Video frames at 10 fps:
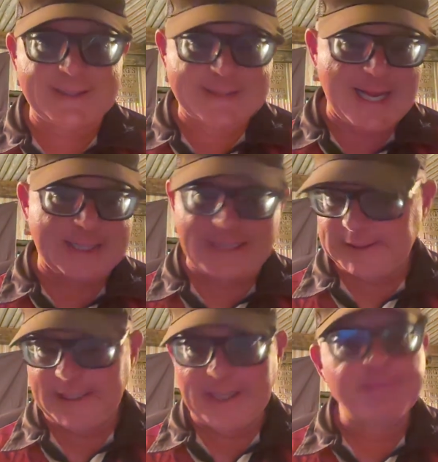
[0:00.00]

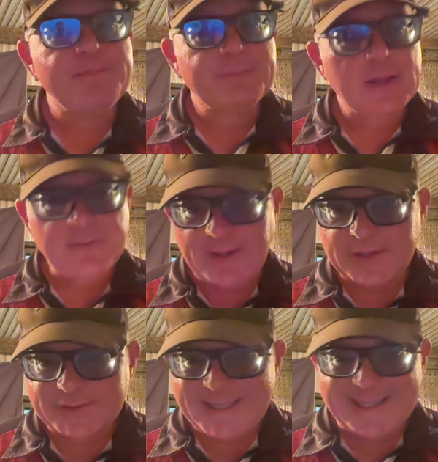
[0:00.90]
technically,
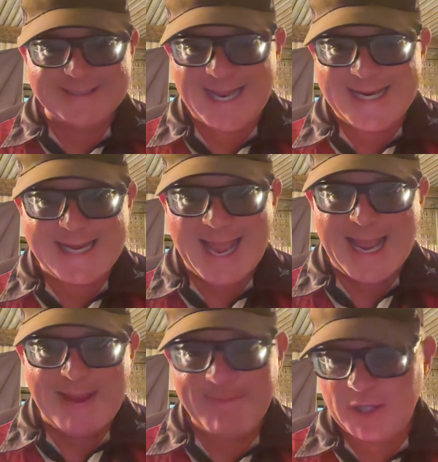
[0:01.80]
this is a
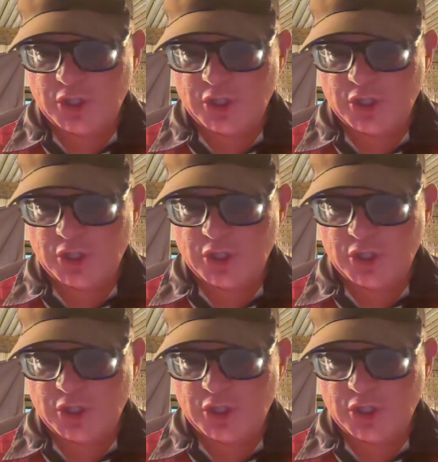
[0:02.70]
game